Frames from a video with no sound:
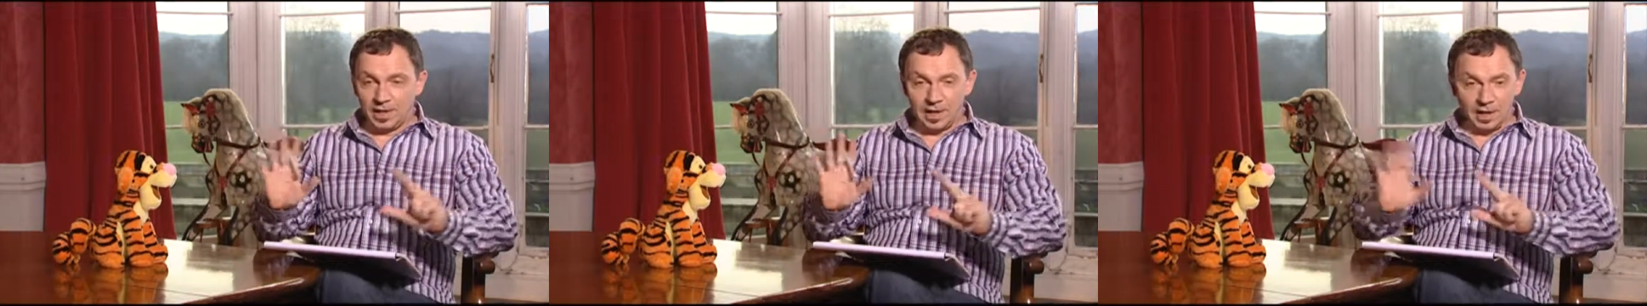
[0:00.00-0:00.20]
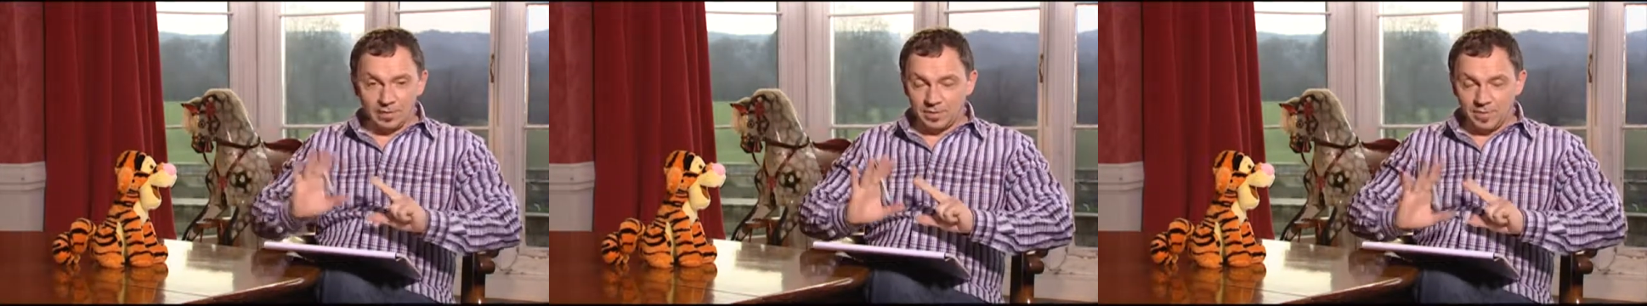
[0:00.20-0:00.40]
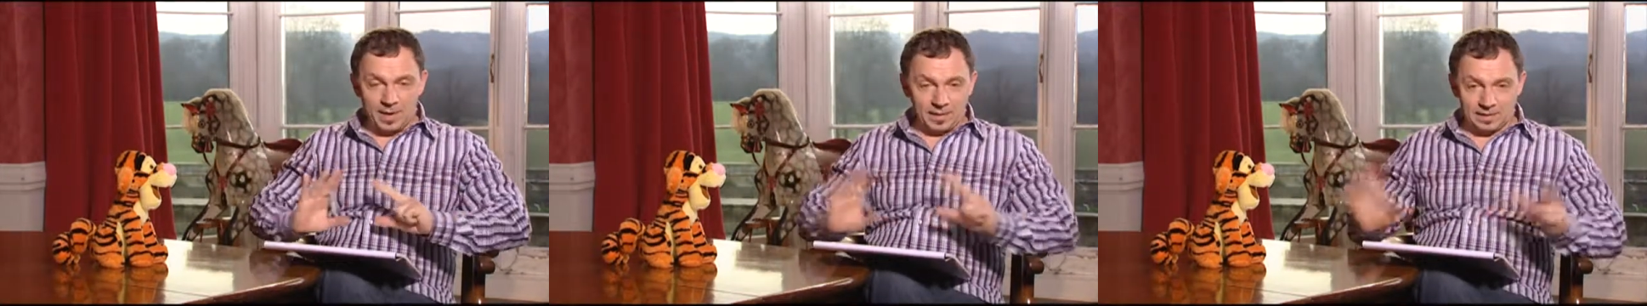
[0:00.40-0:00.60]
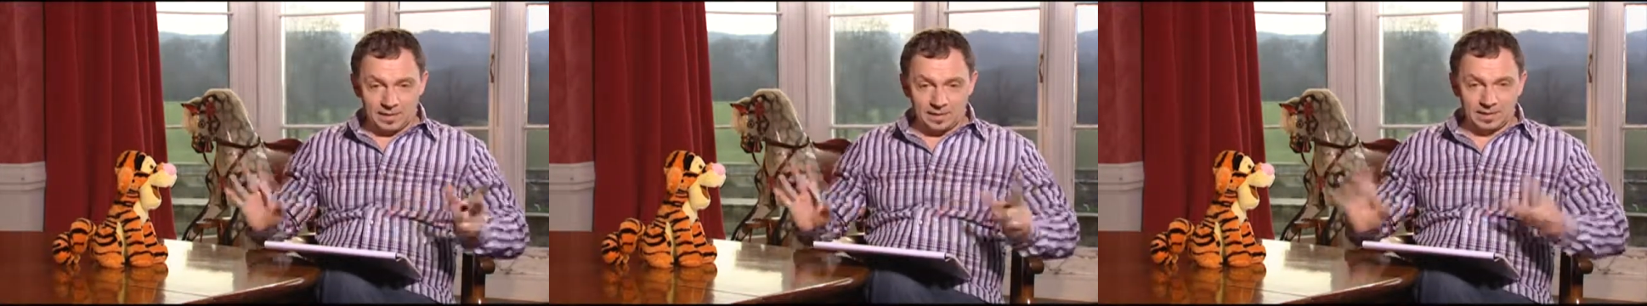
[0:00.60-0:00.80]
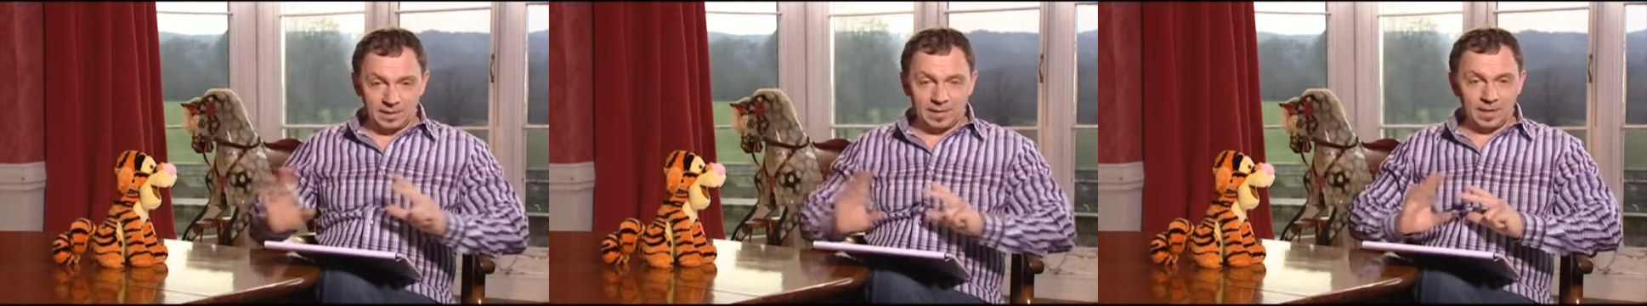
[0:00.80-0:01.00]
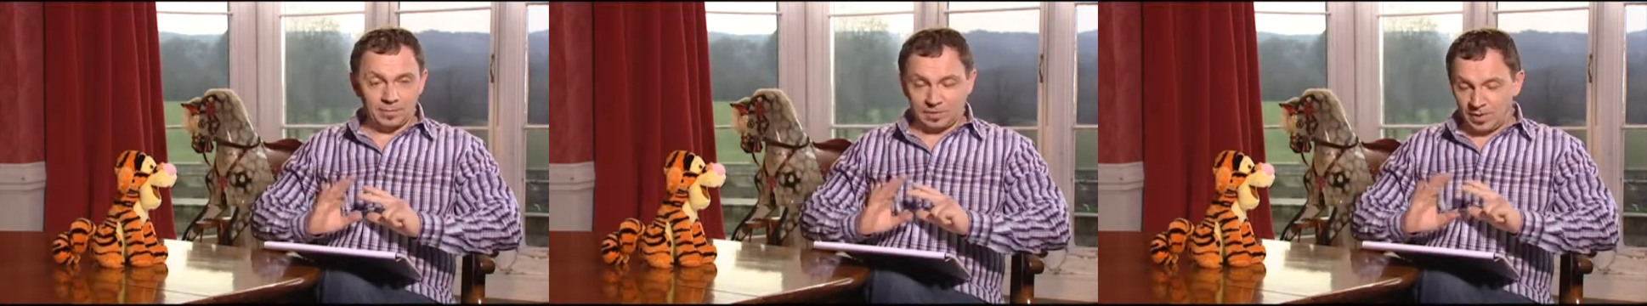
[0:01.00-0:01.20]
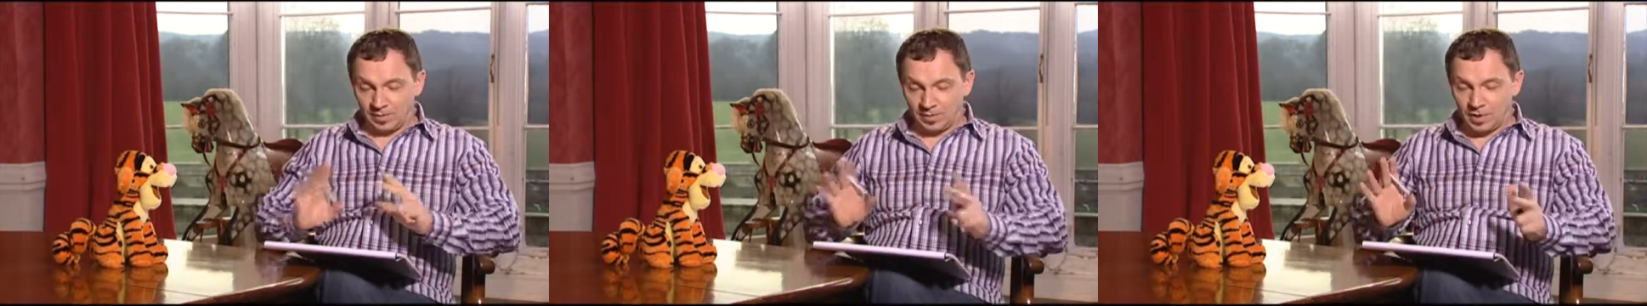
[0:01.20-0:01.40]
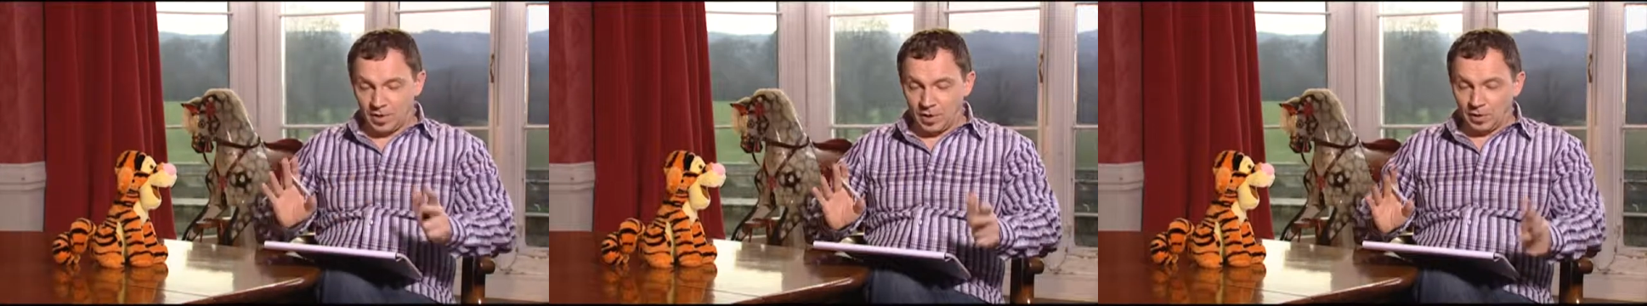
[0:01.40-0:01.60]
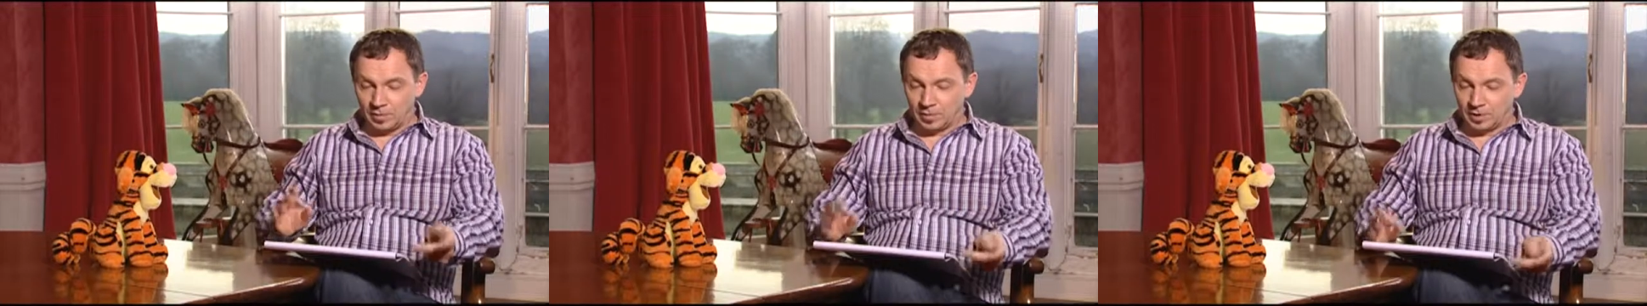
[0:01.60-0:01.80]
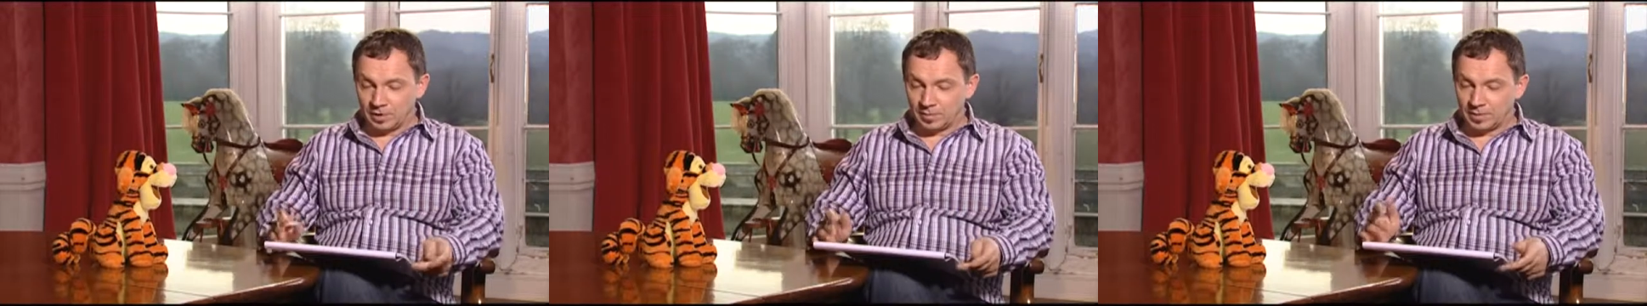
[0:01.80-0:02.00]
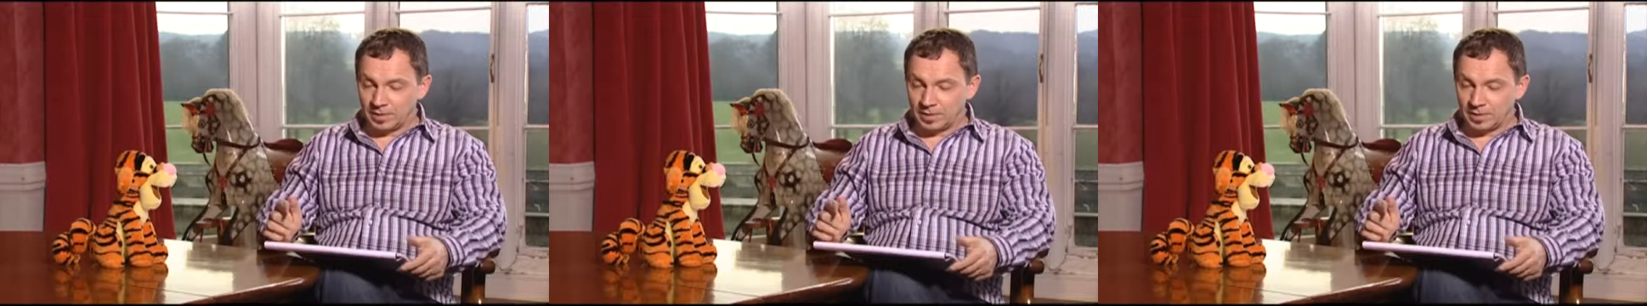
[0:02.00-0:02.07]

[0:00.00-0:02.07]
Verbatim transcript: How the man does it, I will never know, you know.